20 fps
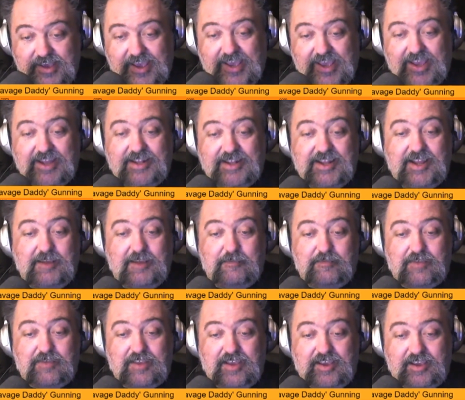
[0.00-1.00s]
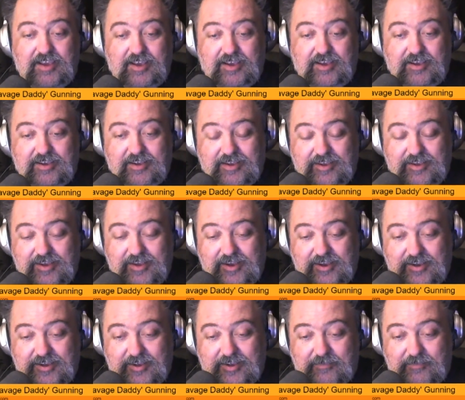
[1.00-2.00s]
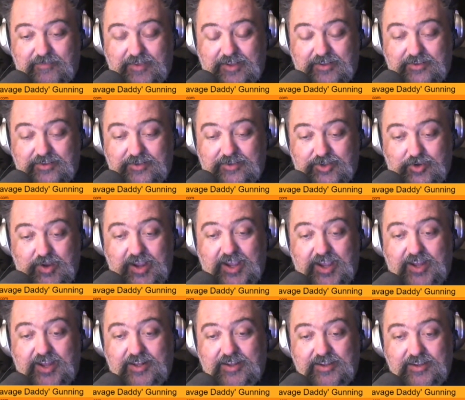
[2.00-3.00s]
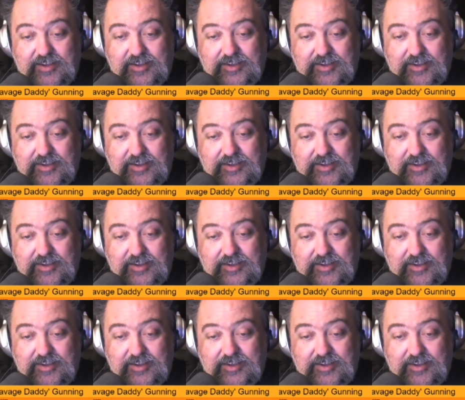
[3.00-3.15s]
And if the train